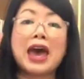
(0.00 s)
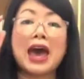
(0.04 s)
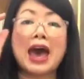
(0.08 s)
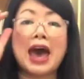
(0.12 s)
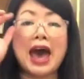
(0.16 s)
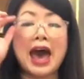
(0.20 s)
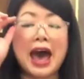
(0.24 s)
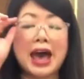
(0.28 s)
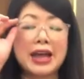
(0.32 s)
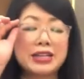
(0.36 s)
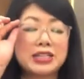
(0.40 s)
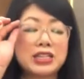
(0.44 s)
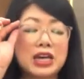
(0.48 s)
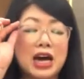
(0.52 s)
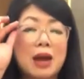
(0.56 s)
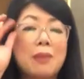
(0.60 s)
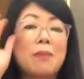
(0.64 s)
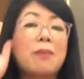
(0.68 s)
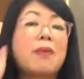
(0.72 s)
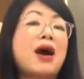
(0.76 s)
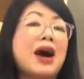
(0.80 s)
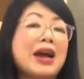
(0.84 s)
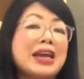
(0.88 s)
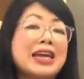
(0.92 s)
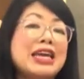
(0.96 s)
and I
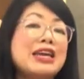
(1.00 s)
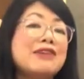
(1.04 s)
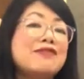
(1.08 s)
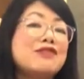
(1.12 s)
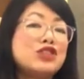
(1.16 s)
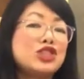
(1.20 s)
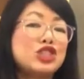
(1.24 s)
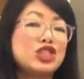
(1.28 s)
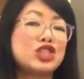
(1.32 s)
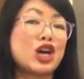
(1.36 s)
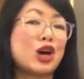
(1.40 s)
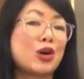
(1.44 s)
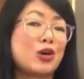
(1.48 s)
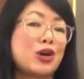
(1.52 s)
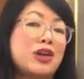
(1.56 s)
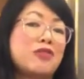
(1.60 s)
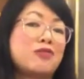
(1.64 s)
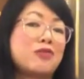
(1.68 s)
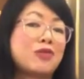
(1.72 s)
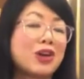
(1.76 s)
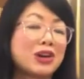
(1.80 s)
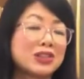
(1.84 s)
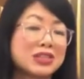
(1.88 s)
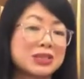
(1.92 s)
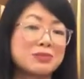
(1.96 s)
might even show you, if
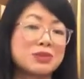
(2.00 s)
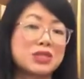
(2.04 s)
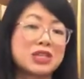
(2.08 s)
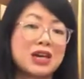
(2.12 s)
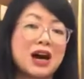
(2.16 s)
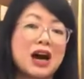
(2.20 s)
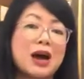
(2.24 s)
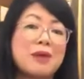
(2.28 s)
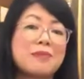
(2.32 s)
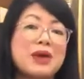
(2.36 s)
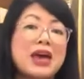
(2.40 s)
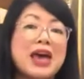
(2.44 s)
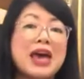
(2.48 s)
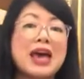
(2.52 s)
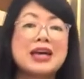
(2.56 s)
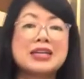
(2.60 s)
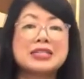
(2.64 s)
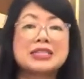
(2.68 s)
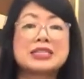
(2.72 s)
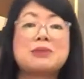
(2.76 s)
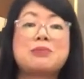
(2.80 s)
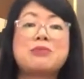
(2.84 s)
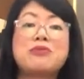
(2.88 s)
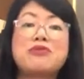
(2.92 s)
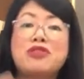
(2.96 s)
we've got some time,
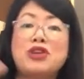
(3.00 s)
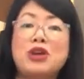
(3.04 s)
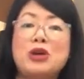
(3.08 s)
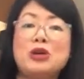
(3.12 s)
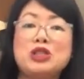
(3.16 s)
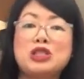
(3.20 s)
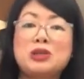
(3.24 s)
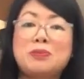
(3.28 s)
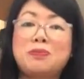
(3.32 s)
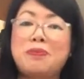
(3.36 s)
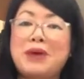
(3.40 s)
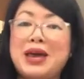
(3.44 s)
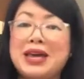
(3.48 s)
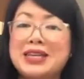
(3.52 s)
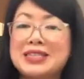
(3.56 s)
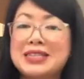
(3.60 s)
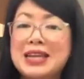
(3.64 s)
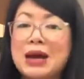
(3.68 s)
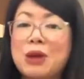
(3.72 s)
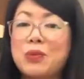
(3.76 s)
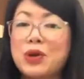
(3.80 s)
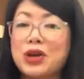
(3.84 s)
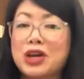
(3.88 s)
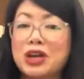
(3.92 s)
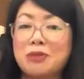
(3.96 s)
some future bits
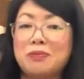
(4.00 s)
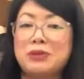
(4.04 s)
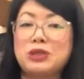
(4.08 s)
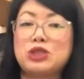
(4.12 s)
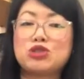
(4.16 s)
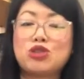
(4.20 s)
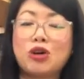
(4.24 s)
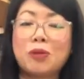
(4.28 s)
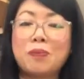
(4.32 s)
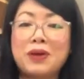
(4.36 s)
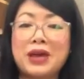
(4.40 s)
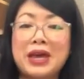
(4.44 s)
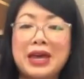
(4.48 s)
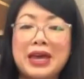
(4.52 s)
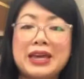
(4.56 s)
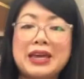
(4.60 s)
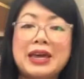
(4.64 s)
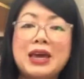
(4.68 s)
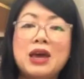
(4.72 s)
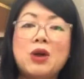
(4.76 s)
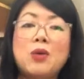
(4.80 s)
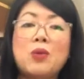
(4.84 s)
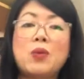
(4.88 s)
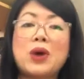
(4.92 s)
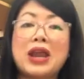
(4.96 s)
that we're going to be dropping
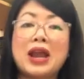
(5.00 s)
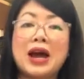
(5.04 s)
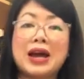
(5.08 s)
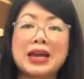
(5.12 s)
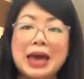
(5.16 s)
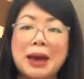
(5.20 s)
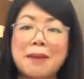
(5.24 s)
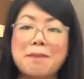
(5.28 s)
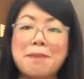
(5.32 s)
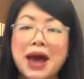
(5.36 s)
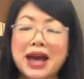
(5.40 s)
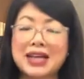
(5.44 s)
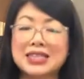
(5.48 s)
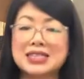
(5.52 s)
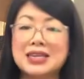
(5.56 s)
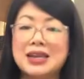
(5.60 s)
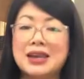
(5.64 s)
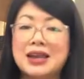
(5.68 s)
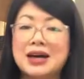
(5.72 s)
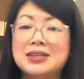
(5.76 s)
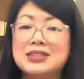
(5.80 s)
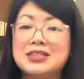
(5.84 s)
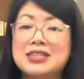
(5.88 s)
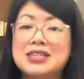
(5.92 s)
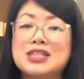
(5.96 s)
when I get back to
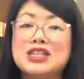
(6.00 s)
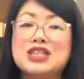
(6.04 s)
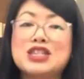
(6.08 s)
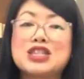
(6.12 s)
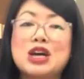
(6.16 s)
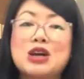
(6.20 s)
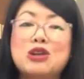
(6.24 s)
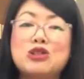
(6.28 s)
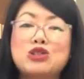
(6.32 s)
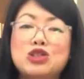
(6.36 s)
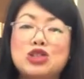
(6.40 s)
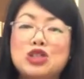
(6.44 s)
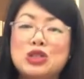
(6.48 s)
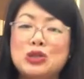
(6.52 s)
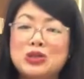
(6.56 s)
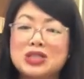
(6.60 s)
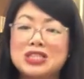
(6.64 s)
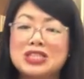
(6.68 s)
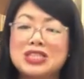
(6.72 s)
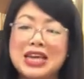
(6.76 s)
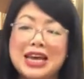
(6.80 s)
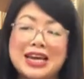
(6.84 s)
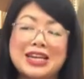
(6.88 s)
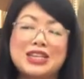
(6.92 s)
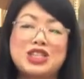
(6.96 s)
London, so do
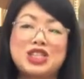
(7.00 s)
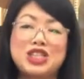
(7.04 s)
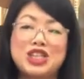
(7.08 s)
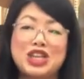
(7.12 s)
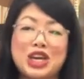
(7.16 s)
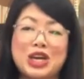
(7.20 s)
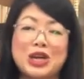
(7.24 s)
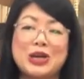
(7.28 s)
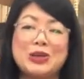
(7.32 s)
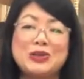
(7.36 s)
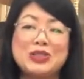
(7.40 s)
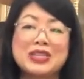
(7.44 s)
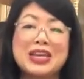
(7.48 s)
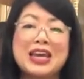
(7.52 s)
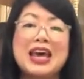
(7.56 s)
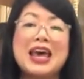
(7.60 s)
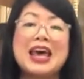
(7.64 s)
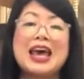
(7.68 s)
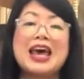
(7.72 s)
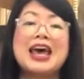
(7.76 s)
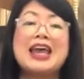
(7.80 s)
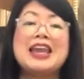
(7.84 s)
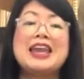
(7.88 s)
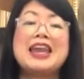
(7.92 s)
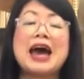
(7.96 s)
stay tuned.
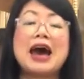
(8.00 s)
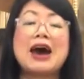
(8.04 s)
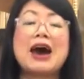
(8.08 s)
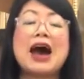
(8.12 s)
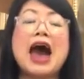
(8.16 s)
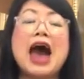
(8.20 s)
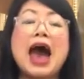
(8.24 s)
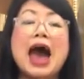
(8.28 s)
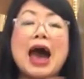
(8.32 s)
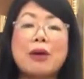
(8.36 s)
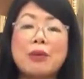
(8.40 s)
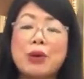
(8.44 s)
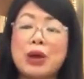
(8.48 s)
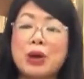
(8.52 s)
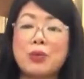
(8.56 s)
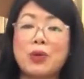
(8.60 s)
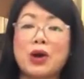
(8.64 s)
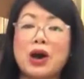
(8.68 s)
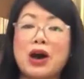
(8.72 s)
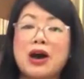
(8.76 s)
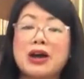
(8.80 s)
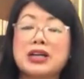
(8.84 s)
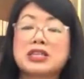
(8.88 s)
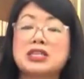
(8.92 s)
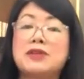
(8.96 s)
Now, how it
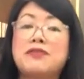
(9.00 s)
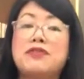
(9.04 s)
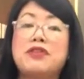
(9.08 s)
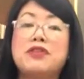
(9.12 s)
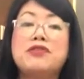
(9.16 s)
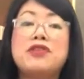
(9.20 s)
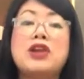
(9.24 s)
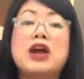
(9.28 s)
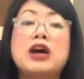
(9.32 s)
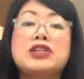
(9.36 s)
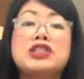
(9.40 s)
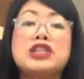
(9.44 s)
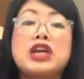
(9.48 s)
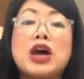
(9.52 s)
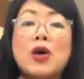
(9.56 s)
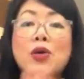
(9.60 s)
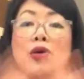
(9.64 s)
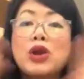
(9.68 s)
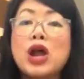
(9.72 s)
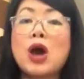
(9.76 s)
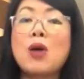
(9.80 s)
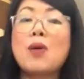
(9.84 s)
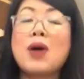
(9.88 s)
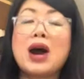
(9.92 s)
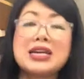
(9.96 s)
works, if you've no, no,
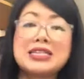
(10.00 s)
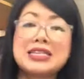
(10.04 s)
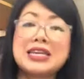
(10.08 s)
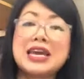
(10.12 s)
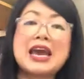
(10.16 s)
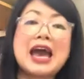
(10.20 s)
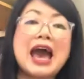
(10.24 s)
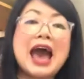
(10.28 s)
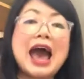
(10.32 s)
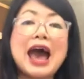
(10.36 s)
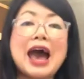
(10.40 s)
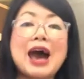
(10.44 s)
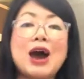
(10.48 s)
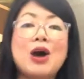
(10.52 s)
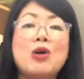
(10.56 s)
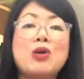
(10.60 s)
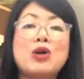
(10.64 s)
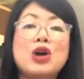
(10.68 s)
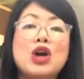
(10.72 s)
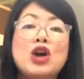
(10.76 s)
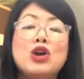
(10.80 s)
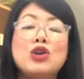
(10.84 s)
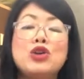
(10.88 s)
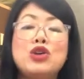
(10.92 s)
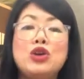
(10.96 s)
no idea how
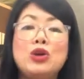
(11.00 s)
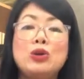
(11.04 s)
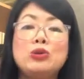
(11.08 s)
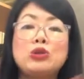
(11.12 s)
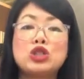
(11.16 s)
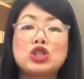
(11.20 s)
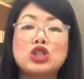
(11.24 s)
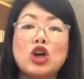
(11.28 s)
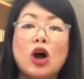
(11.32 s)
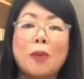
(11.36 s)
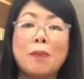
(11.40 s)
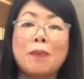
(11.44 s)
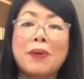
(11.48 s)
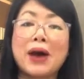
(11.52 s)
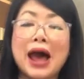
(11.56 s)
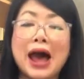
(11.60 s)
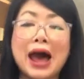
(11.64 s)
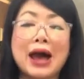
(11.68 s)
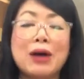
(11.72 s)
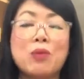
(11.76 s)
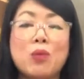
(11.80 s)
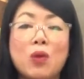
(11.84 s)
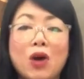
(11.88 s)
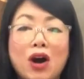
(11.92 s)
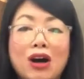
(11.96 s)
you shop
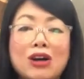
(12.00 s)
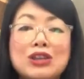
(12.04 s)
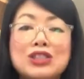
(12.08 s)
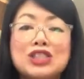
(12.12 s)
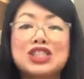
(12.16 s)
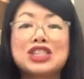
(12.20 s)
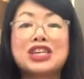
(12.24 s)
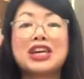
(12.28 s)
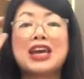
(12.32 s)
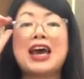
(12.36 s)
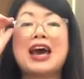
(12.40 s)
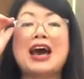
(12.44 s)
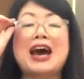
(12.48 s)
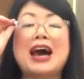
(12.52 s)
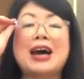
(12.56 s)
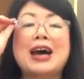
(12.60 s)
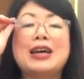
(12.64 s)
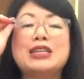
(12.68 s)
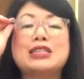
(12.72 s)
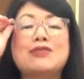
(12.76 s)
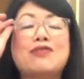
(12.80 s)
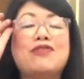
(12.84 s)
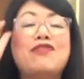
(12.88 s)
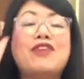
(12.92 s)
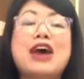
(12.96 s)
and watch, uh,
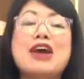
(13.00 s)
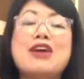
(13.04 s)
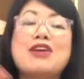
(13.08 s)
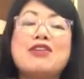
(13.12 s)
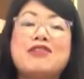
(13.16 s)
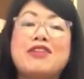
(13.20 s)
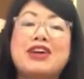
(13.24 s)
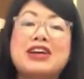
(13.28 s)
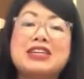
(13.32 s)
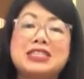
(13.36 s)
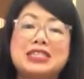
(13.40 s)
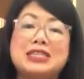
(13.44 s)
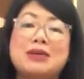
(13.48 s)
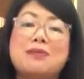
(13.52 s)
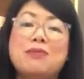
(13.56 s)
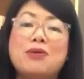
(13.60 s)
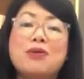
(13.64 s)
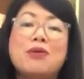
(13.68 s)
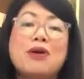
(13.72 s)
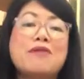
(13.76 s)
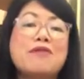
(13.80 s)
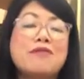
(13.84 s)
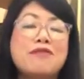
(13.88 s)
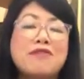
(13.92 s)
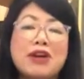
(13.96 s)
it's very, very simple
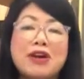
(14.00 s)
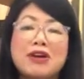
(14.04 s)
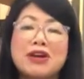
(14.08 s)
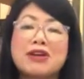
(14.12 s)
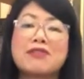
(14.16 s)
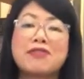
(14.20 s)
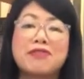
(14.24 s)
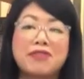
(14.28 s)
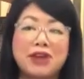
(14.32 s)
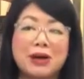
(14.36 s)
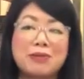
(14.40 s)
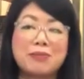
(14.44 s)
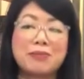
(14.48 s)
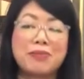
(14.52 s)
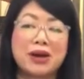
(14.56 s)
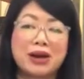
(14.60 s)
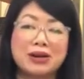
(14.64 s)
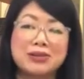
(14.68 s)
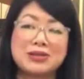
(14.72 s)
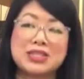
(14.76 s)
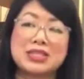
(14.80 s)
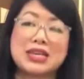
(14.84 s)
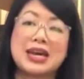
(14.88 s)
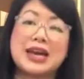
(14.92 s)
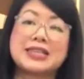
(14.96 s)
and very fun
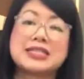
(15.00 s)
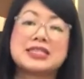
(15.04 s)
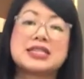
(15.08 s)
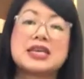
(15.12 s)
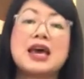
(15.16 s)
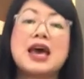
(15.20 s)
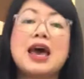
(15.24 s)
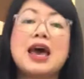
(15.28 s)
process.